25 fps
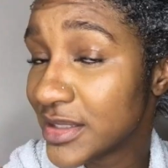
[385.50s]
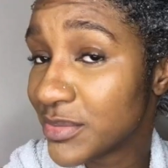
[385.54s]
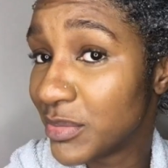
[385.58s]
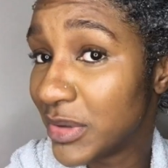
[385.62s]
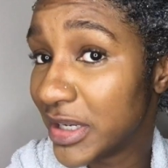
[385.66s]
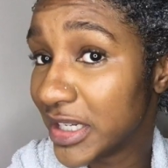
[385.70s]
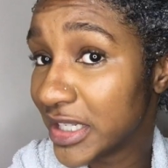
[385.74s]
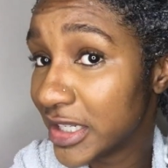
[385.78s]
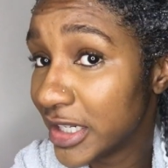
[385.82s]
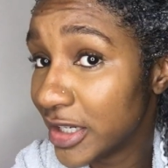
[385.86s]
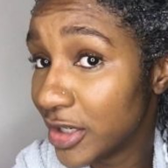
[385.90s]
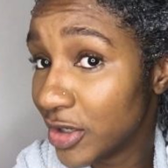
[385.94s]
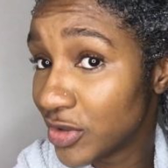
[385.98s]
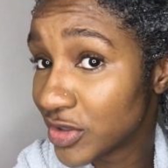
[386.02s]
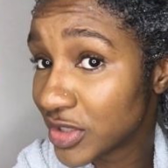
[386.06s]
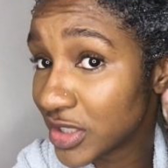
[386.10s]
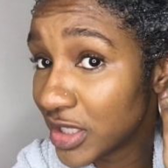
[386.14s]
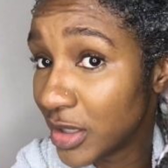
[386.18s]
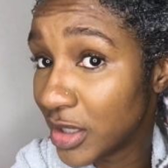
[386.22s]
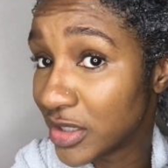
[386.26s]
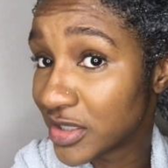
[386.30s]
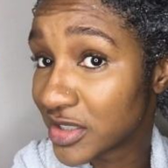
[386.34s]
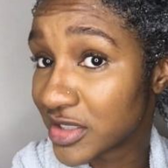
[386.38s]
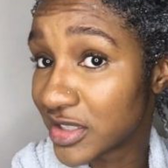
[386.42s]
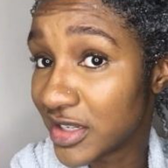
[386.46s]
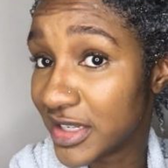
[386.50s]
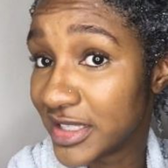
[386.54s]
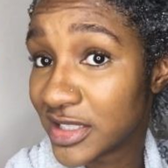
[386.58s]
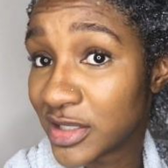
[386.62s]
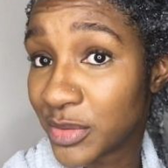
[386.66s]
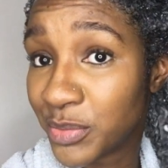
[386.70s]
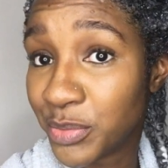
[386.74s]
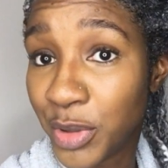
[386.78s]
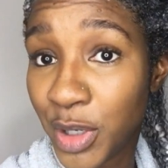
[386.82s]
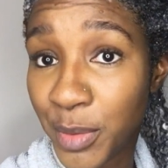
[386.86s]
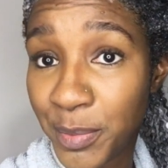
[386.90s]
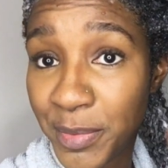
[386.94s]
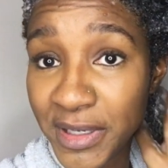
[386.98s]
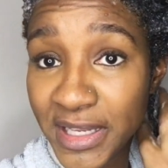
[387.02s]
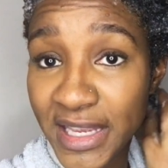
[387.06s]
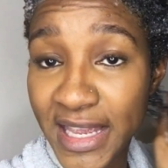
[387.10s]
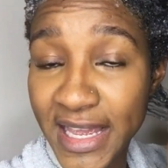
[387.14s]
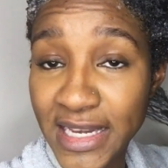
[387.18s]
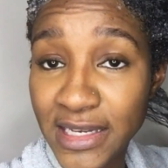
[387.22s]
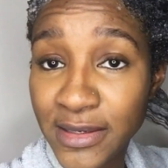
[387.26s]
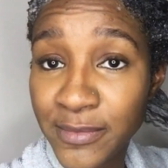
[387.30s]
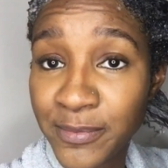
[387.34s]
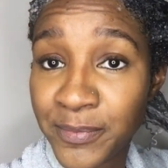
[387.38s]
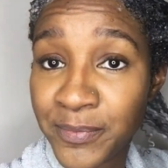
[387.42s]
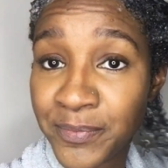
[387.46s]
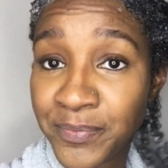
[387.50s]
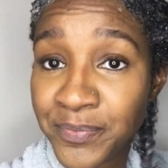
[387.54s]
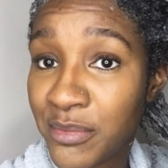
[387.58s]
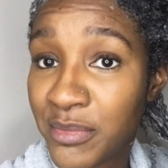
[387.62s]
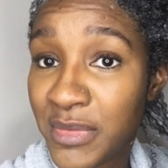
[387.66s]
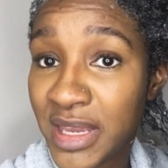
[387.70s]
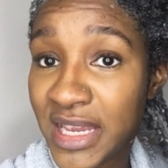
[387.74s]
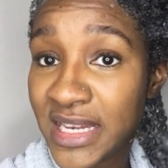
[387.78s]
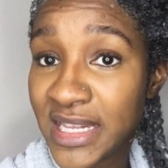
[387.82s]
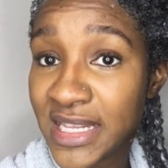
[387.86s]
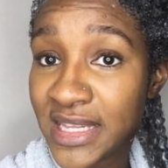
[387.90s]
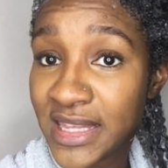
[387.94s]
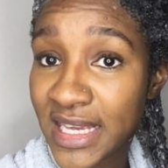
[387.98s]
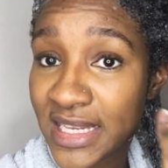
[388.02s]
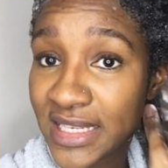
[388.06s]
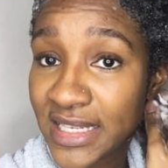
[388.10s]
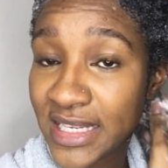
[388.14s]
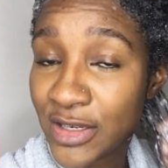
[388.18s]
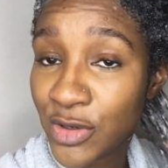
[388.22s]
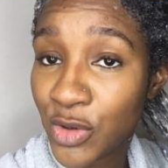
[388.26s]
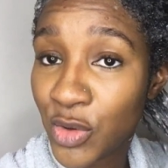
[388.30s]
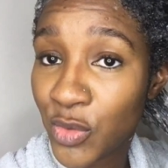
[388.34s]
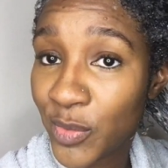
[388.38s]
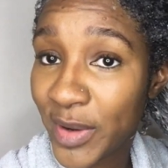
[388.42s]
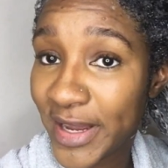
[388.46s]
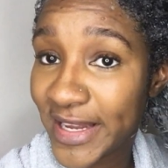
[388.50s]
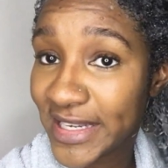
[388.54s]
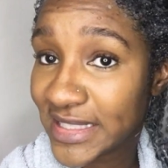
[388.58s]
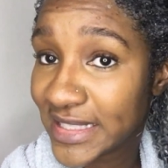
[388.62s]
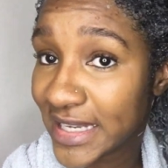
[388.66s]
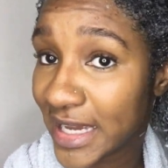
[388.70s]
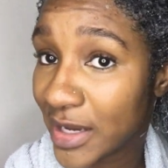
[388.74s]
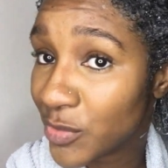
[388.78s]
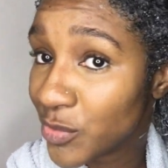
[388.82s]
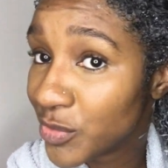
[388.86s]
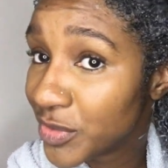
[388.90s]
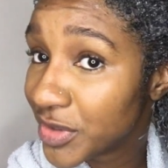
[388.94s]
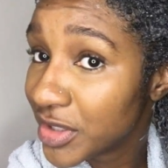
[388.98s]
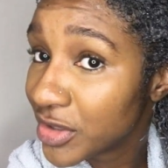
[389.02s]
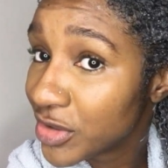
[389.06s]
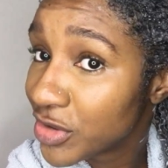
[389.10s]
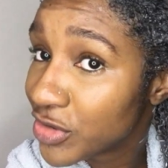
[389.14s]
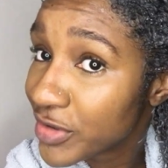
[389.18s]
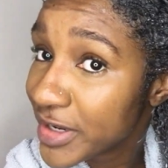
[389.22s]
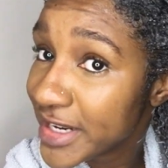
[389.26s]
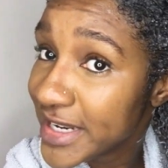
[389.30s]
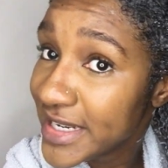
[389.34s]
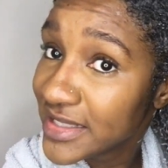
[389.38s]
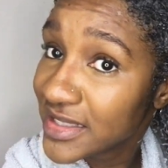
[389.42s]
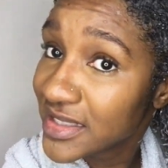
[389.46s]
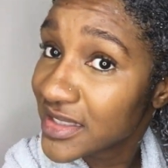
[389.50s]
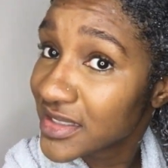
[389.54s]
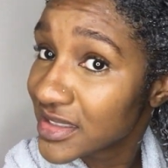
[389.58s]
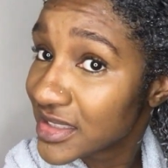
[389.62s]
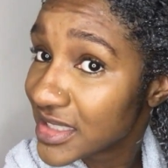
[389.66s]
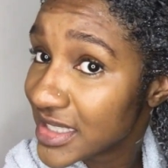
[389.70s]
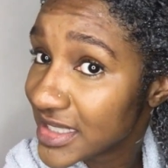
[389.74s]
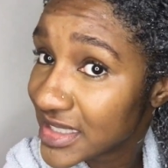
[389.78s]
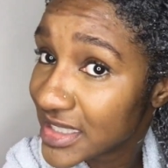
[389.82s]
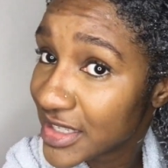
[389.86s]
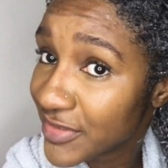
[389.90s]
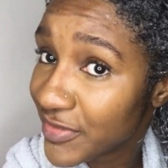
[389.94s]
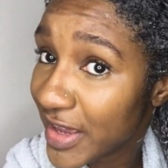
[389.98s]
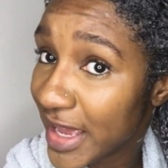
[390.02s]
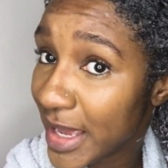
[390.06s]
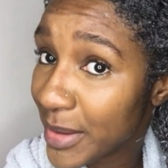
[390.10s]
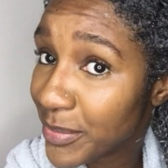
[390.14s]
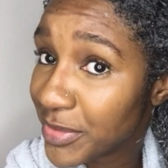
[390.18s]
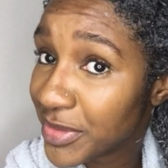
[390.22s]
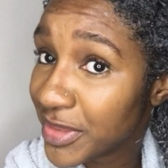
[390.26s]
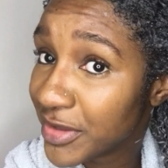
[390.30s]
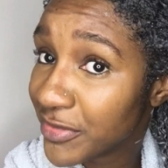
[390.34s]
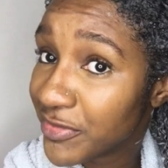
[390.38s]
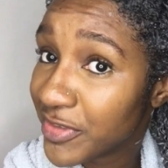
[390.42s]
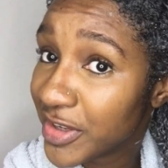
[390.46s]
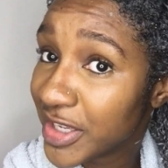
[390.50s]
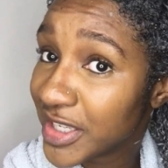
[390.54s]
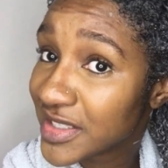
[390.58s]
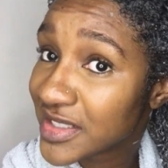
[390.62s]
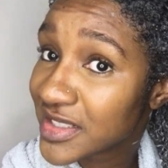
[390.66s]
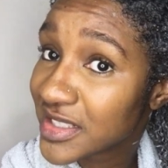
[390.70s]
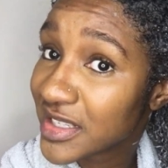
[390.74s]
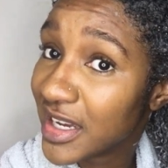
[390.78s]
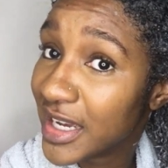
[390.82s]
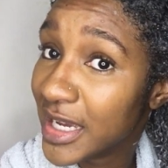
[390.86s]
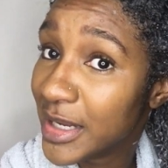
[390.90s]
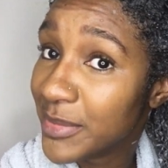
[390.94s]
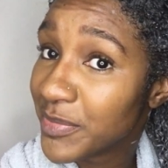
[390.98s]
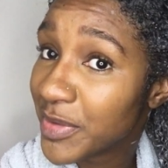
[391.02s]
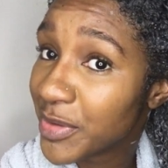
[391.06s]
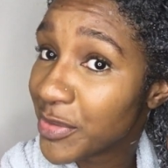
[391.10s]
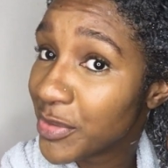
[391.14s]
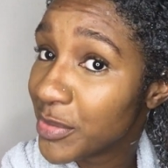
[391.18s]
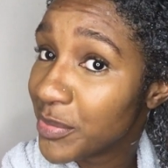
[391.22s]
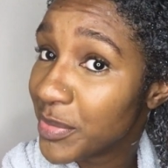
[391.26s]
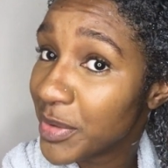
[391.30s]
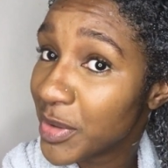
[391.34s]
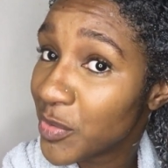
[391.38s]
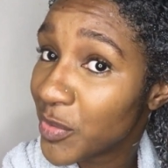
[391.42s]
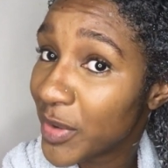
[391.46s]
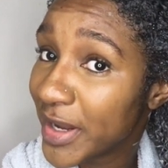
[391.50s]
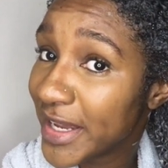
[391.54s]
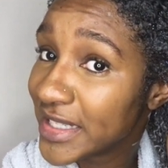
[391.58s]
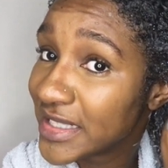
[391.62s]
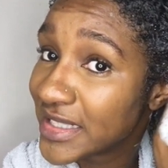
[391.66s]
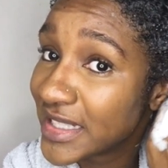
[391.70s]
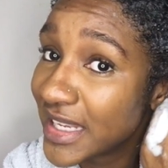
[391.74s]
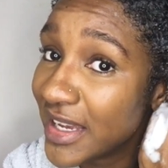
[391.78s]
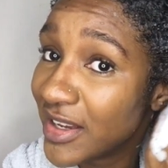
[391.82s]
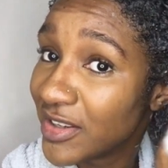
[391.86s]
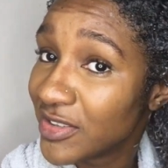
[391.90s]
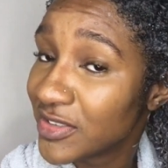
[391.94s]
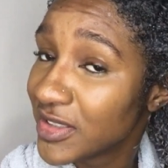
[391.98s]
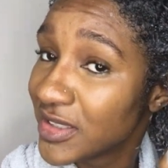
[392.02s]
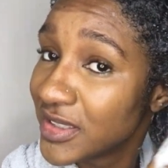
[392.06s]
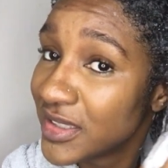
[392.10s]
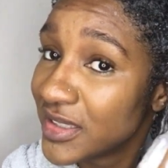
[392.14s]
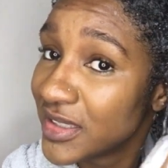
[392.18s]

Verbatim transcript: my curls are starting to pop again, meaning that they're not weighed down with the grease. This never happened the first time, they were a bit weighed down.